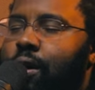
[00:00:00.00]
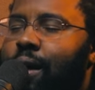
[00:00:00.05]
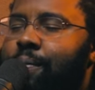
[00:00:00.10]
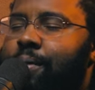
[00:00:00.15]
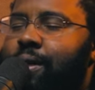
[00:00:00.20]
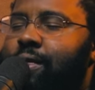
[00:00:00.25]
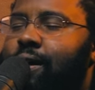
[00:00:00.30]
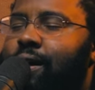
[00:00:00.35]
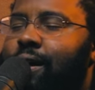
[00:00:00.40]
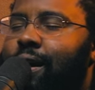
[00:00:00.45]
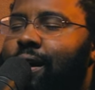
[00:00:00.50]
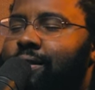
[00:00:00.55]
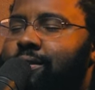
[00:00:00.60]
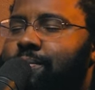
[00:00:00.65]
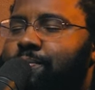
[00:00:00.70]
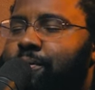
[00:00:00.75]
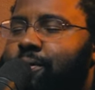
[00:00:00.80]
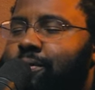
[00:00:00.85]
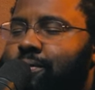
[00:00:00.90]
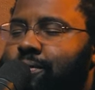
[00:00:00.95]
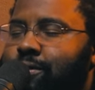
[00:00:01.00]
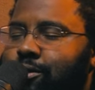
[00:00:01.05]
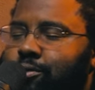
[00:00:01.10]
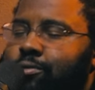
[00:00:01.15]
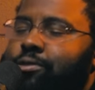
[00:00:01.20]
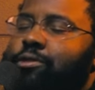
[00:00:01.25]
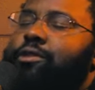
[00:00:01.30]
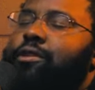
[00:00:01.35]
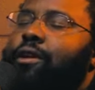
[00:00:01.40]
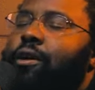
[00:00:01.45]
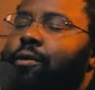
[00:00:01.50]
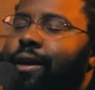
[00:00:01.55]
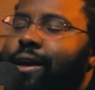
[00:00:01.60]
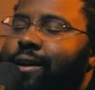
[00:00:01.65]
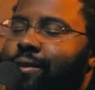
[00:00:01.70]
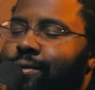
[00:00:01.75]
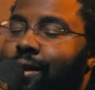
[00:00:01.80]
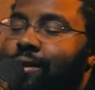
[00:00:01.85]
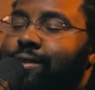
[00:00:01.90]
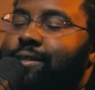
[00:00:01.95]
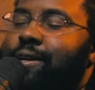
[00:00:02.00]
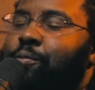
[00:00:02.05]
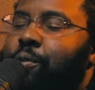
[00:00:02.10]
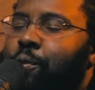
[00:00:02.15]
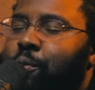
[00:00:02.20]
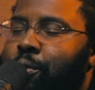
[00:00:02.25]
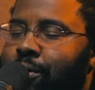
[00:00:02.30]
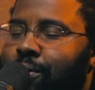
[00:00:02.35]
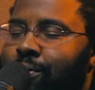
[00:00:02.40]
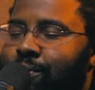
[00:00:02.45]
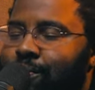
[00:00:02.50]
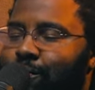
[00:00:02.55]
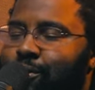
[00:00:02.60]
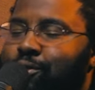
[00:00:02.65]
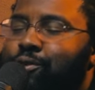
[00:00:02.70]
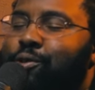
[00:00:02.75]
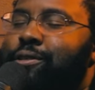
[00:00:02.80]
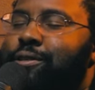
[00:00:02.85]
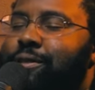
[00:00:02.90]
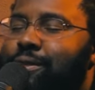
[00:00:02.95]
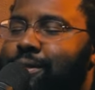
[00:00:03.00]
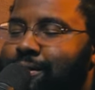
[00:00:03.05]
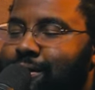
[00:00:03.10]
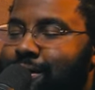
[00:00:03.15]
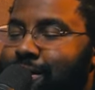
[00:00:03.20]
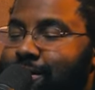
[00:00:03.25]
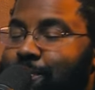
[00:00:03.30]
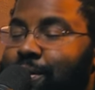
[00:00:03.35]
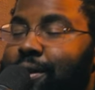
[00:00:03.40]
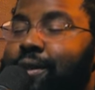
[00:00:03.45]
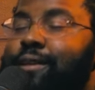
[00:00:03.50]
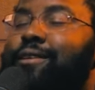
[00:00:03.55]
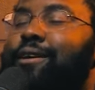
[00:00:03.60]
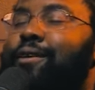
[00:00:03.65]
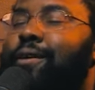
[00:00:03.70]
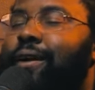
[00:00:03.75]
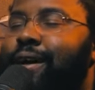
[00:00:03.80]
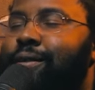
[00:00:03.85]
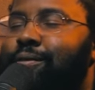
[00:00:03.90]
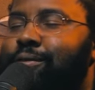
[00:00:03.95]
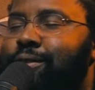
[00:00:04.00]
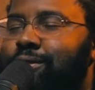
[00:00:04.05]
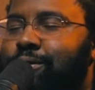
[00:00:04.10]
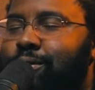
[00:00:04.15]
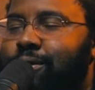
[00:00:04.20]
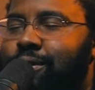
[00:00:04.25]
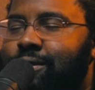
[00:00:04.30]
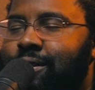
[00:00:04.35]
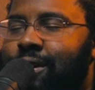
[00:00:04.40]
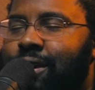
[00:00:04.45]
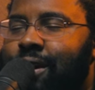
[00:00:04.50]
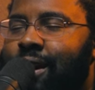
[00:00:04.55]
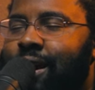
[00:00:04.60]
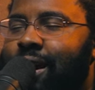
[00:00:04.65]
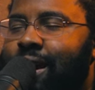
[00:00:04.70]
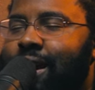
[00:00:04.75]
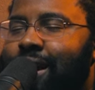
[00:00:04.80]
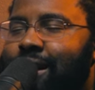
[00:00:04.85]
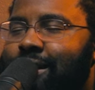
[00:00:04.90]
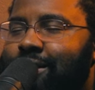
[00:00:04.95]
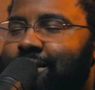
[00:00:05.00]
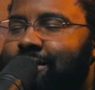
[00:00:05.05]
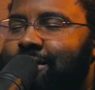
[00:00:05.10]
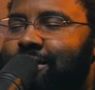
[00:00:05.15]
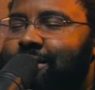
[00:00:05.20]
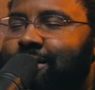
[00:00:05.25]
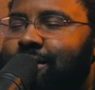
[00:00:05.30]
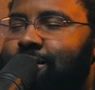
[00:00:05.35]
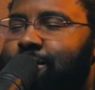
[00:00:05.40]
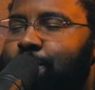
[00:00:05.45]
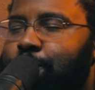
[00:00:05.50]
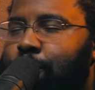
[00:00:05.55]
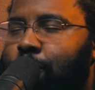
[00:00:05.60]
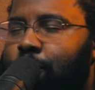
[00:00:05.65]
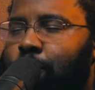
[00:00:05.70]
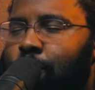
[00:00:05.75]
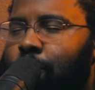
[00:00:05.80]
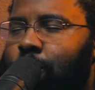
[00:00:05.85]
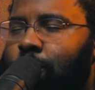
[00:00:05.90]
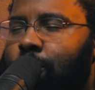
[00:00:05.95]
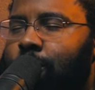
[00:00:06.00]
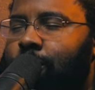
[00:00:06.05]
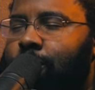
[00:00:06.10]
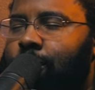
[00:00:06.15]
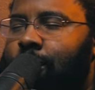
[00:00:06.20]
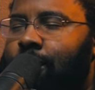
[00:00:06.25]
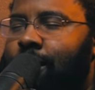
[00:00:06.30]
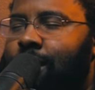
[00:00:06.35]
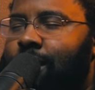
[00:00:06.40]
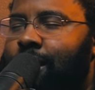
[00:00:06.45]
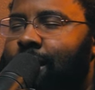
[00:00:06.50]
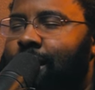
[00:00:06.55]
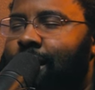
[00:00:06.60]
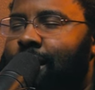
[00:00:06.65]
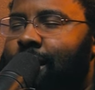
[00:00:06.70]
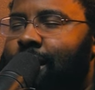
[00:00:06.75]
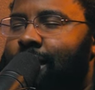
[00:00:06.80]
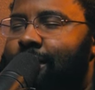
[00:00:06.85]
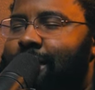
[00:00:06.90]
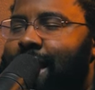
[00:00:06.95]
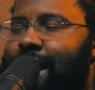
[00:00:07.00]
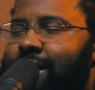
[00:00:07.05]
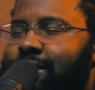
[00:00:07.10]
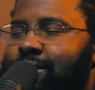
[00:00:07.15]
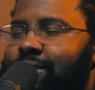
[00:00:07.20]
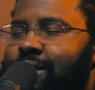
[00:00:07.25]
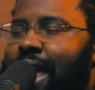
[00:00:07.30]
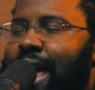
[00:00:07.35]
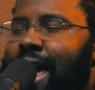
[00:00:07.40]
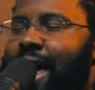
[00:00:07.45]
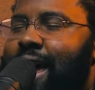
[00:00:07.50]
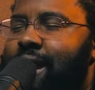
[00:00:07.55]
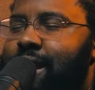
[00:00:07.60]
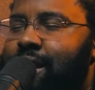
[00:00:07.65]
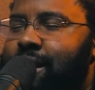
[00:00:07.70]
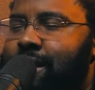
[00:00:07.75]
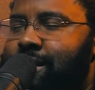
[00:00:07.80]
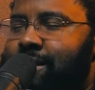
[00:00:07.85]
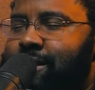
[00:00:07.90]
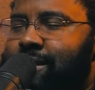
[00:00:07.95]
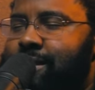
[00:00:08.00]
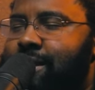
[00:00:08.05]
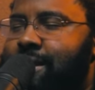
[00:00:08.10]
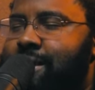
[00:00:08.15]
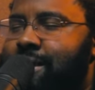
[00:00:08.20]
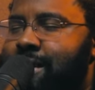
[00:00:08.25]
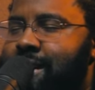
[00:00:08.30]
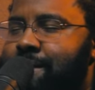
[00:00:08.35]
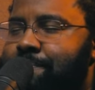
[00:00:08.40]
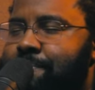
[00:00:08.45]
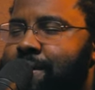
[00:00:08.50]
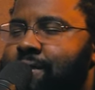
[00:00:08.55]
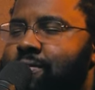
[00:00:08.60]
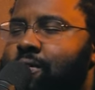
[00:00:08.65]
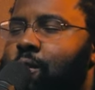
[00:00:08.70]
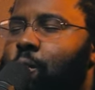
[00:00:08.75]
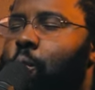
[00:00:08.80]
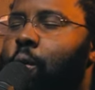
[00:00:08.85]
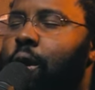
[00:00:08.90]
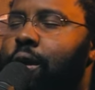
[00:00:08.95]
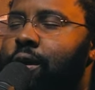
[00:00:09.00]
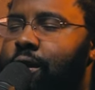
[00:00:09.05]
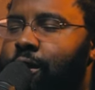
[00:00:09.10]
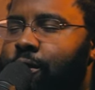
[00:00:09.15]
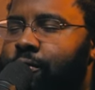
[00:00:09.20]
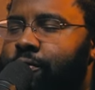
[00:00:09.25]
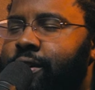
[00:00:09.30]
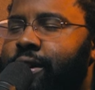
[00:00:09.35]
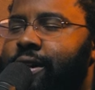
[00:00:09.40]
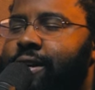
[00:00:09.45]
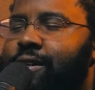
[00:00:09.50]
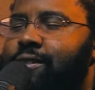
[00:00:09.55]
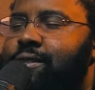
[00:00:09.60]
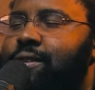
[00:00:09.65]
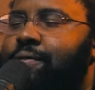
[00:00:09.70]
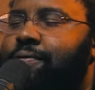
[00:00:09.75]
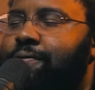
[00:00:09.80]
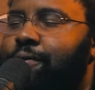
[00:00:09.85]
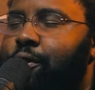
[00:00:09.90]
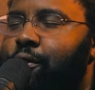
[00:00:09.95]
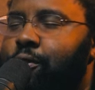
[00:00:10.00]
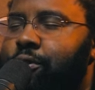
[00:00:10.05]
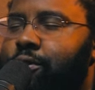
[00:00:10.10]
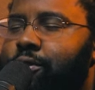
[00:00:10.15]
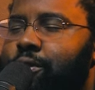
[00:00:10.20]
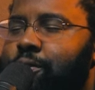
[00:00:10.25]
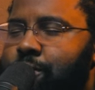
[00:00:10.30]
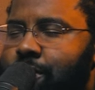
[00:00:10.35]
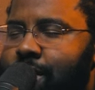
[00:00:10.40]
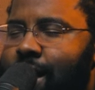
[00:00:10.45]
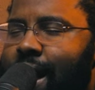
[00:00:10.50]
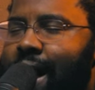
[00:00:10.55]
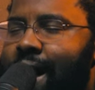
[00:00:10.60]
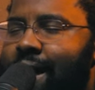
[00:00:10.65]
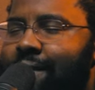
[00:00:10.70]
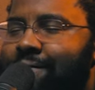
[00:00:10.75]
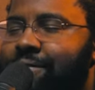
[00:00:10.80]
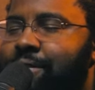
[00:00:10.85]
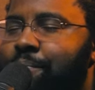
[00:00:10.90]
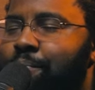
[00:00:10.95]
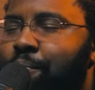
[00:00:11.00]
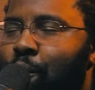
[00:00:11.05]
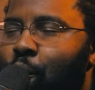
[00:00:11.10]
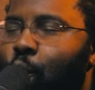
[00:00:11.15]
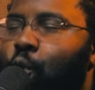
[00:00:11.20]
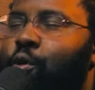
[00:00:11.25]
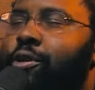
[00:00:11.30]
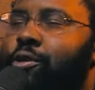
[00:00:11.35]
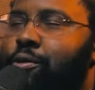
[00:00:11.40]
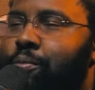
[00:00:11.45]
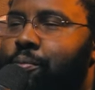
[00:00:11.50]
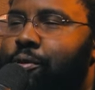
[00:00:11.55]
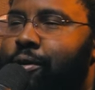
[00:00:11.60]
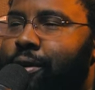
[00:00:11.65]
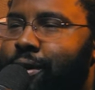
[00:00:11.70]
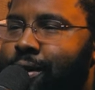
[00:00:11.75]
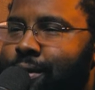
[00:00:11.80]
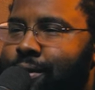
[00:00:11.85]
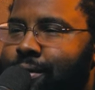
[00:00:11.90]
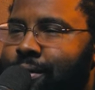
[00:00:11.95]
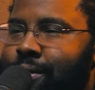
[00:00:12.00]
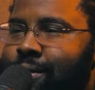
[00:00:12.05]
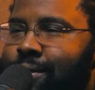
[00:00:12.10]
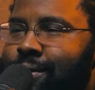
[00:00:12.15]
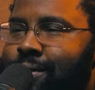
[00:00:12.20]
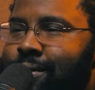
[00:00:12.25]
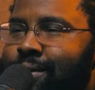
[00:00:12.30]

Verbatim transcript: I mean, the gospel. To, okay, I said we wouldn't rejoice in these things, but let's go ahead and rejoice. Let's do it. It is just this pool that is endlessly deep. And the wonder of it is the further you dive, the more you breathe. Mm.